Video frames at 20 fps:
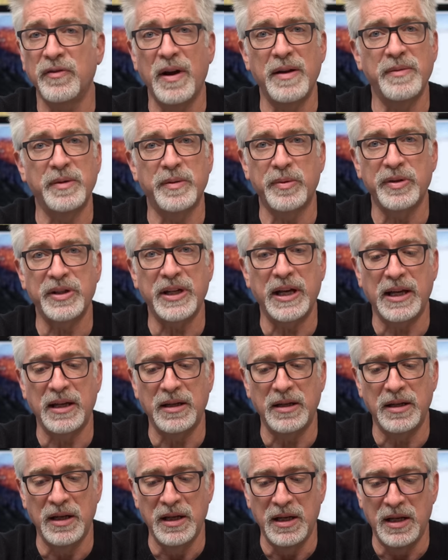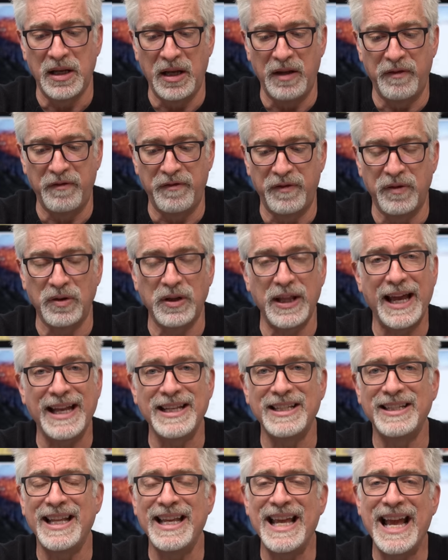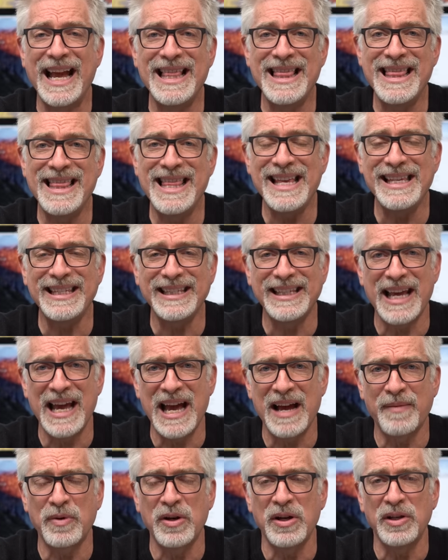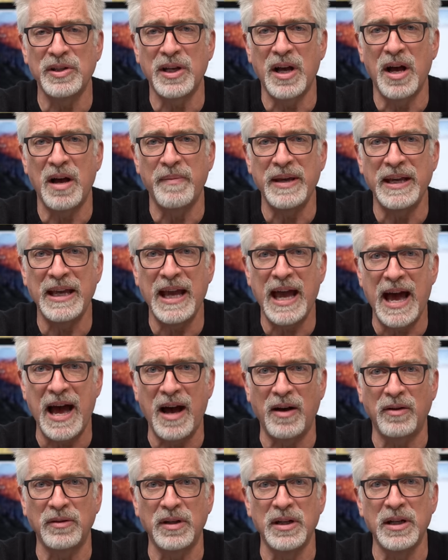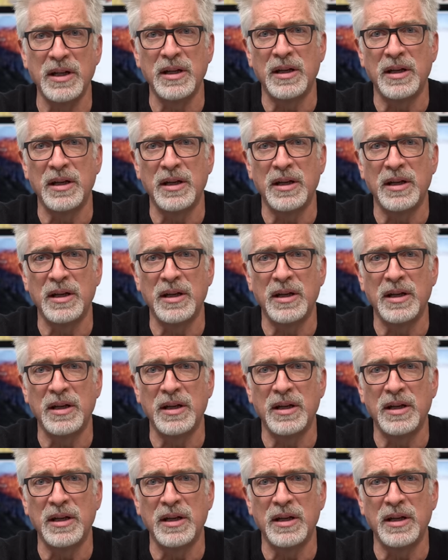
frames per second in full HD. And this camera is coming out,